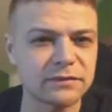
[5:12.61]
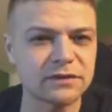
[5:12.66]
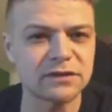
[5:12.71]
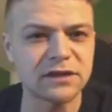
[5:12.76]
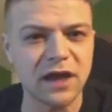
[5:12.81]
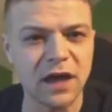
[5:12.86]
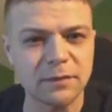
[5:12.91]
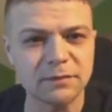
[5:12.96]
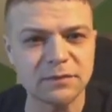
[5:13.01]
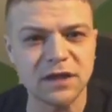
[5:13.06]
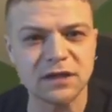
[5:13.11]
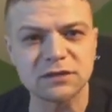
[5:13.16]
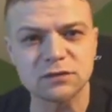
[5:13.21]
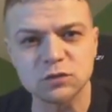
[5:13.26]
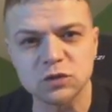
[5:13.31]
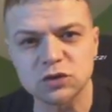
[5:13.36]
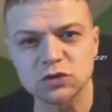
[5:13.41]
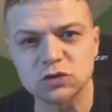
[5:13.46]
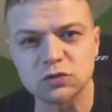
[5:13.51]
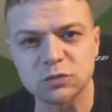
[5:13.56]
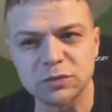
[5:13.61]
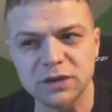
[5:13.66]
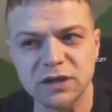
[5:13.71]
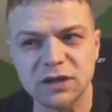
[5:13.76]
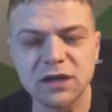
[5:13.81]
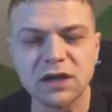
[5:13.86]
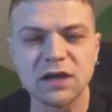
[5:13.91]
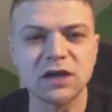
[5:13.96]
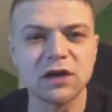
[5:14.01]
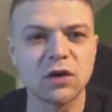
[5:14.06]
the type that want to
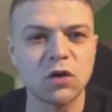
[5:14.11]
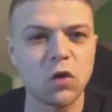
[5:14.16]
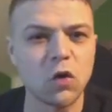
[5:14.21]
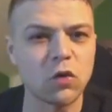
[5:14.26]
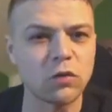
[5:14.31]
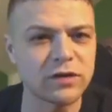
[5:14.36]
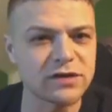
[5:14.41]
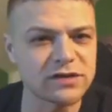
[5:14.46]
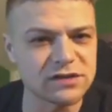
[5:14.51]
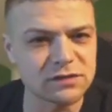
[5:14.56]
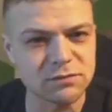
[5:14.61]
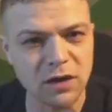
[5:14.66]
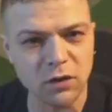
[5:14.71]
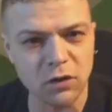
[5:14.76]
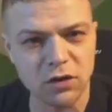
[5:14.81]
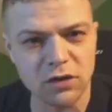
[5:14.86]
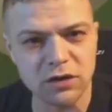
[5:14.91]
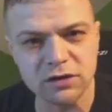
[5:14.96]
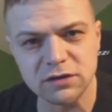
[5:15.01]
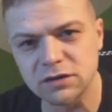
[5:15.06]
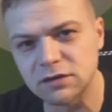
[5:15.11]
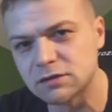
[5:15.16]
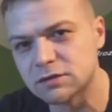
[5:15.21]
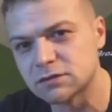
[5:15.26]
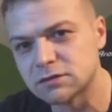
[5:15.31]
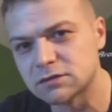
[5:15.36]
be always in minority.